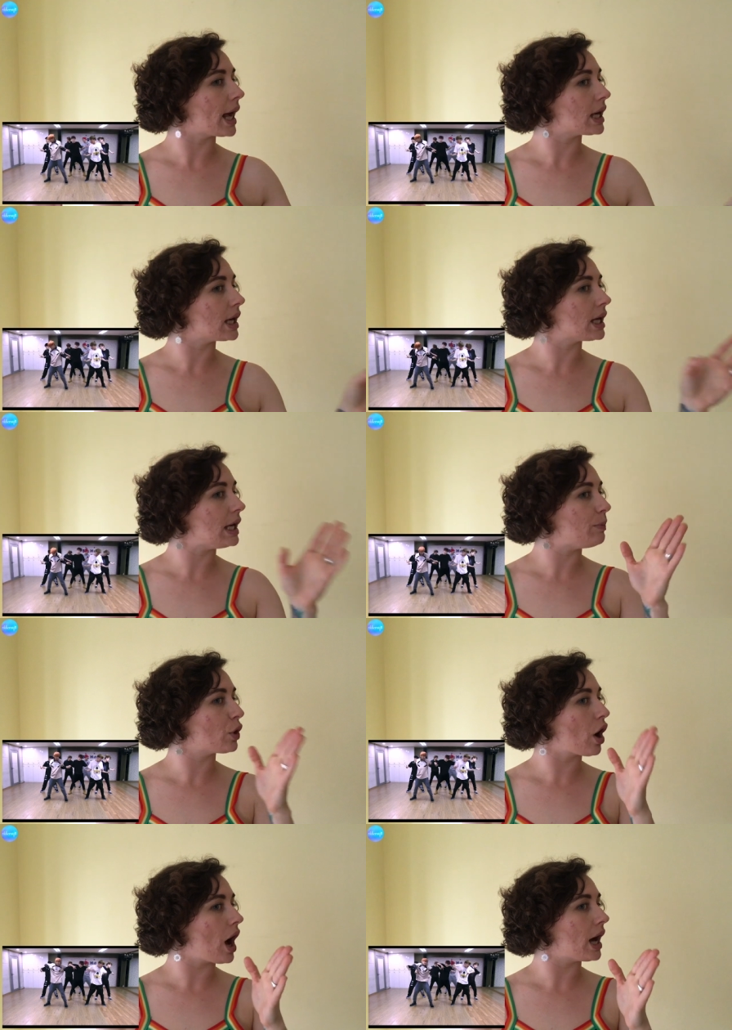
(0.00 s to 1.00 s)
like keep
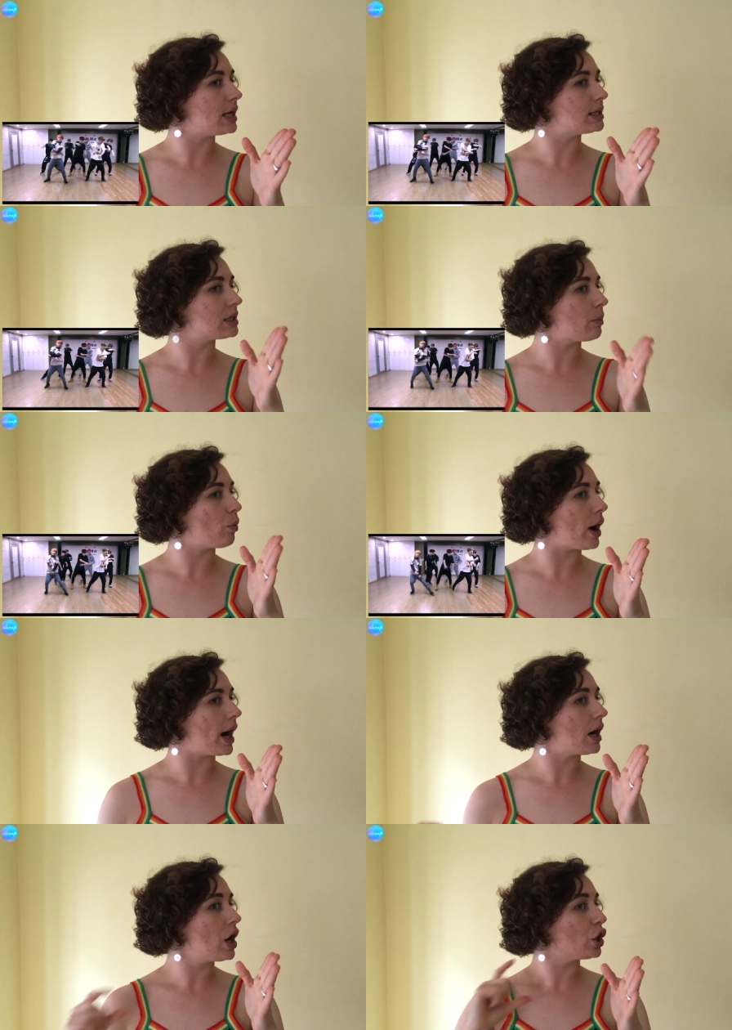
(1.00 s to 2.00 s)
your eyes
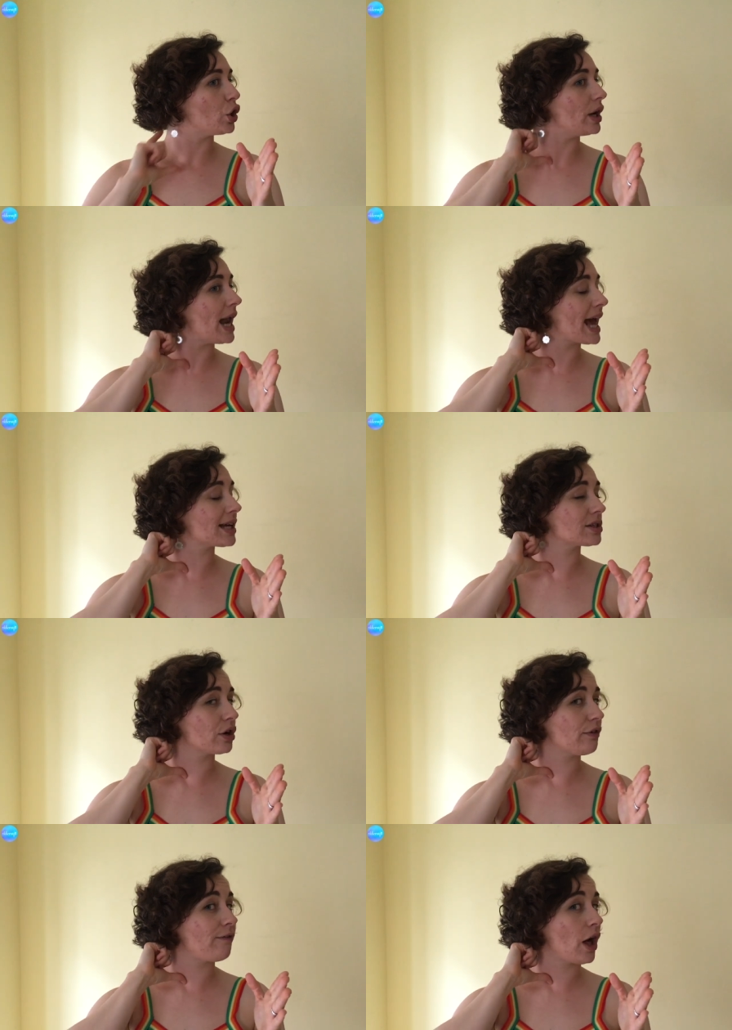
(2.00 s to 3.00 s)
somewhere, your neck is
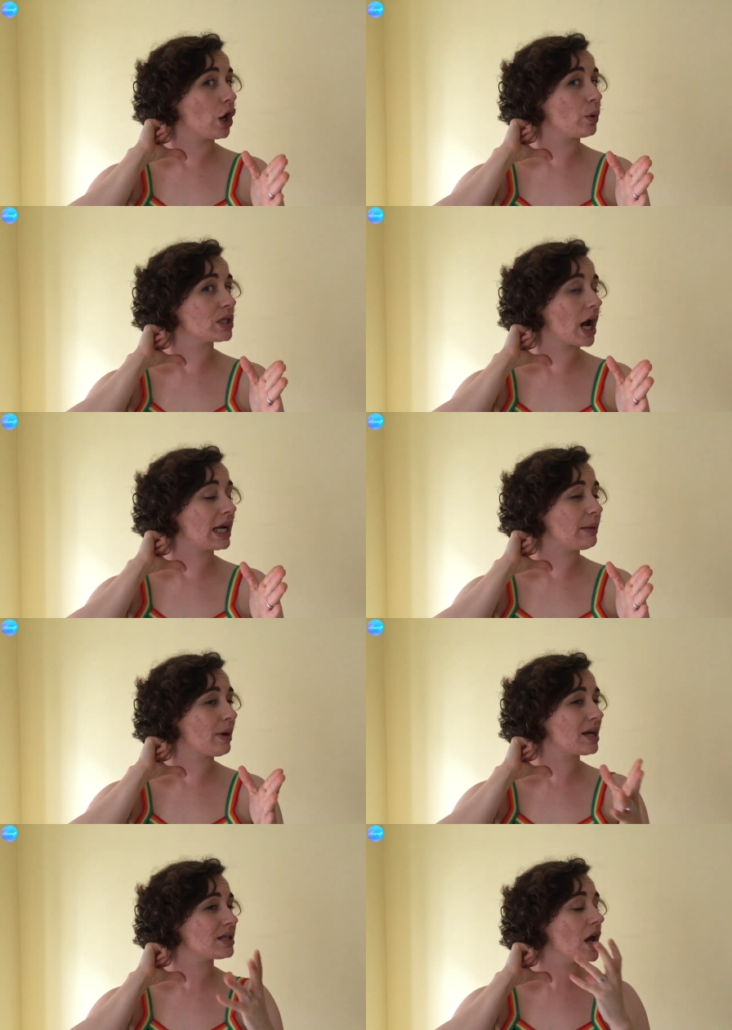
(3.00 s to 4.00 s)
going to follow a tiny
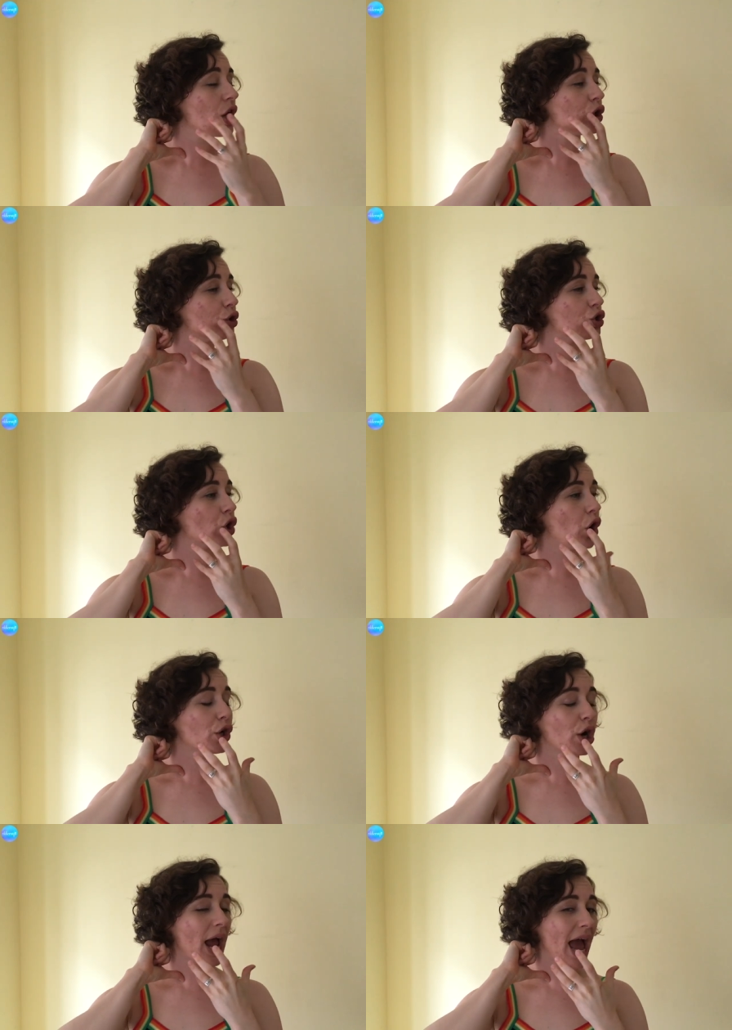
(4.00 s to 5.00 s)
bit, your jaw,
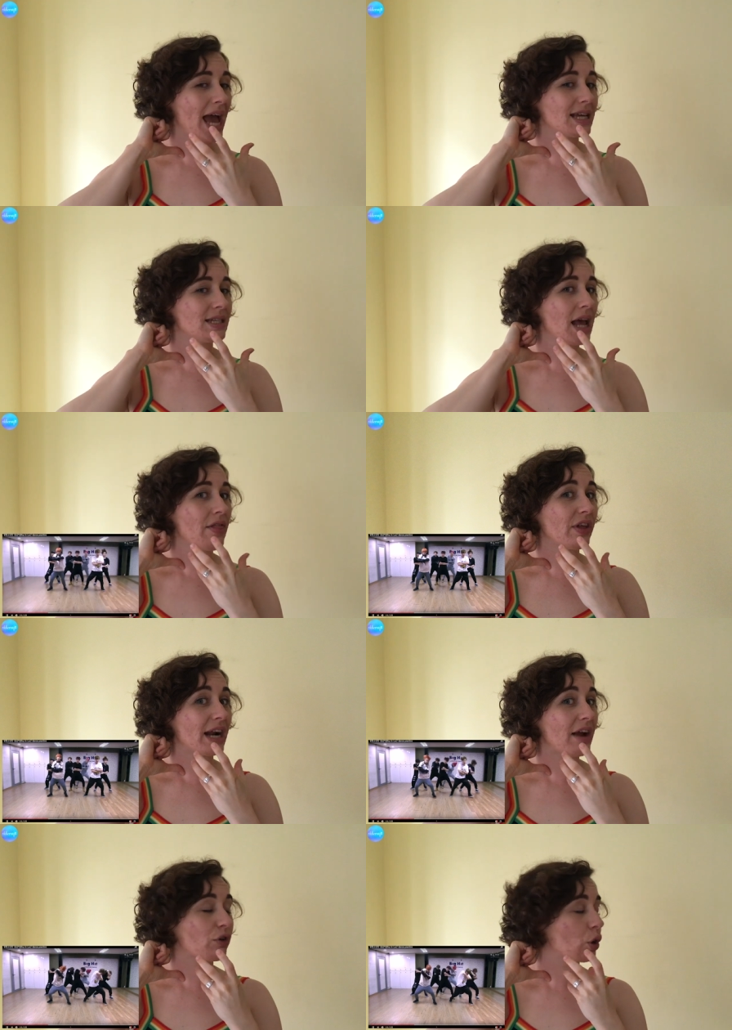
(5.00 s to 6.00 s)
your head, they're
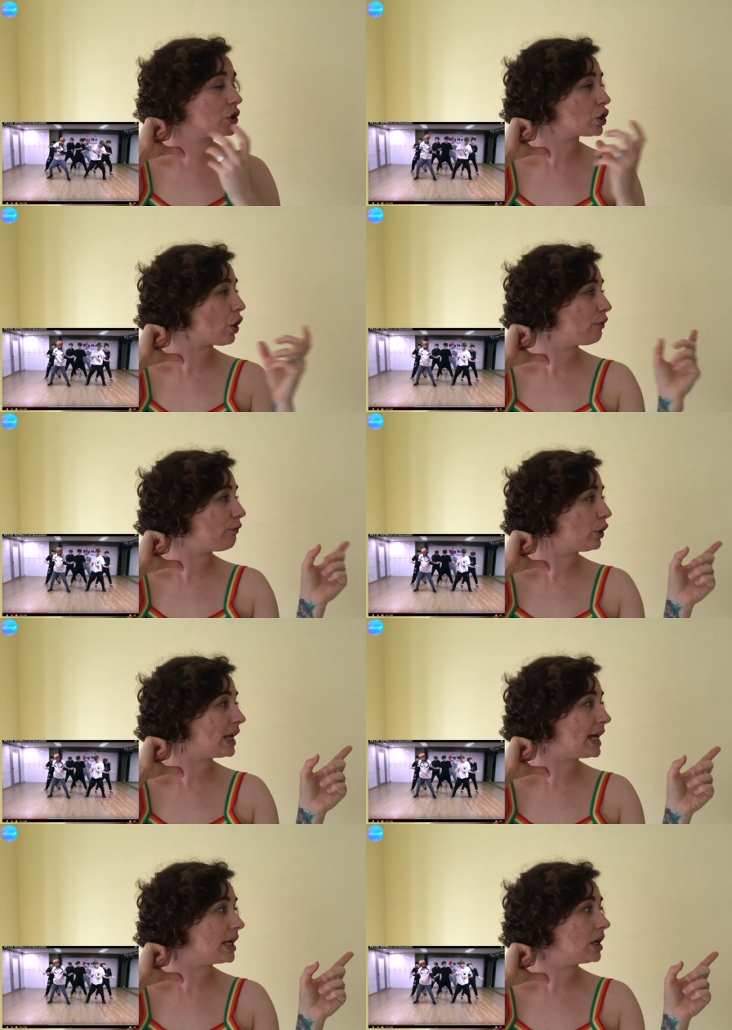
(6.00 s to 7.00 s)
never going to go
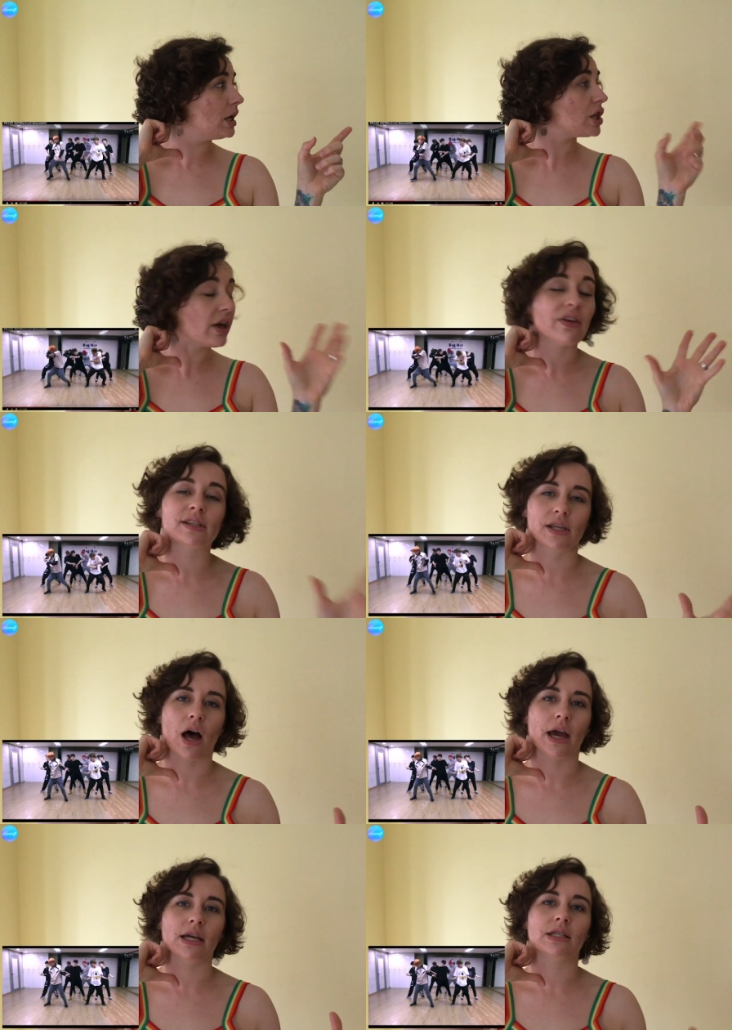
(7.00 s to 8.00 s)
fully to the
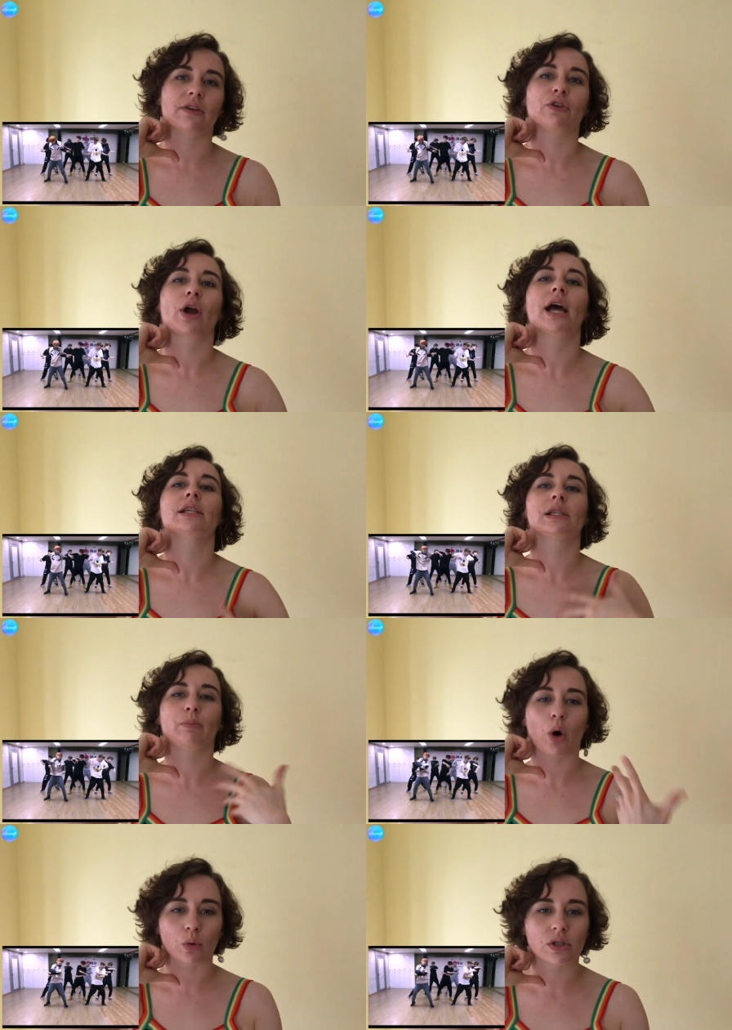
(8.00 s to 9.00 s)
side if your head is
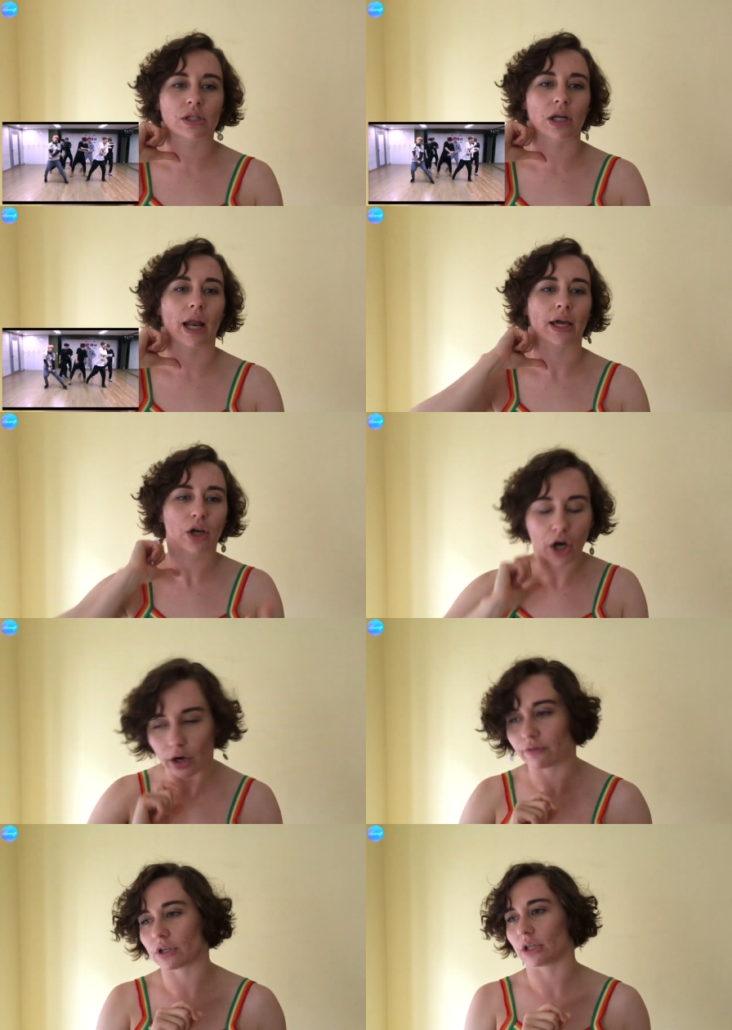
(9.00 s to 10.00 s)
supposed to like
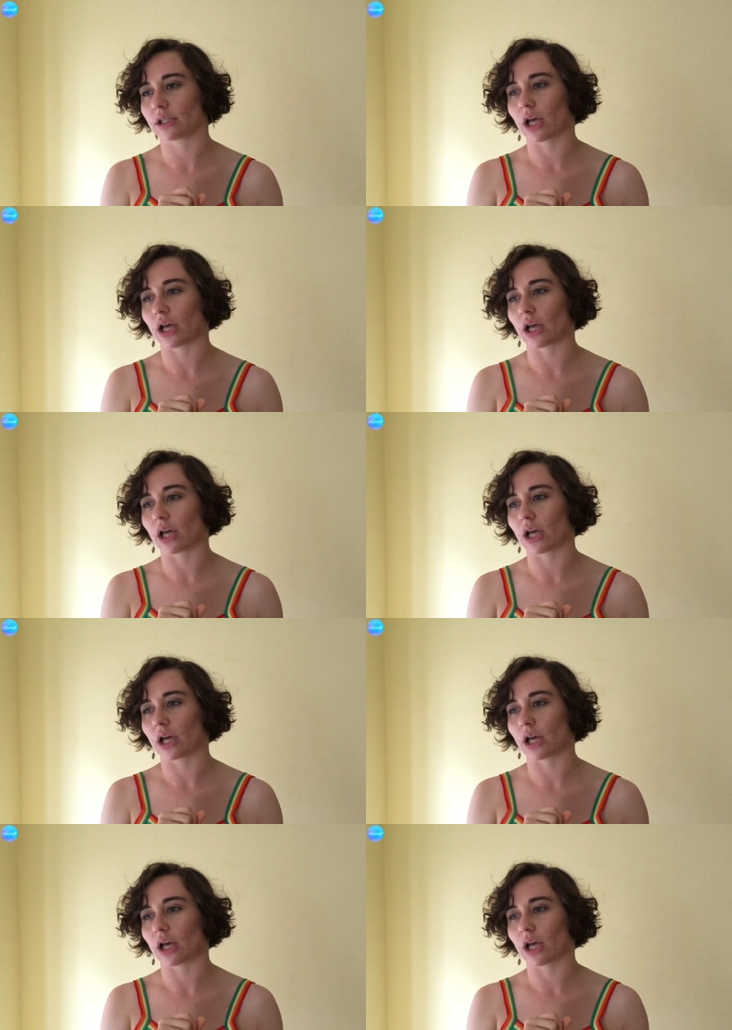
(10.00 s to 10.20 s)
curve to the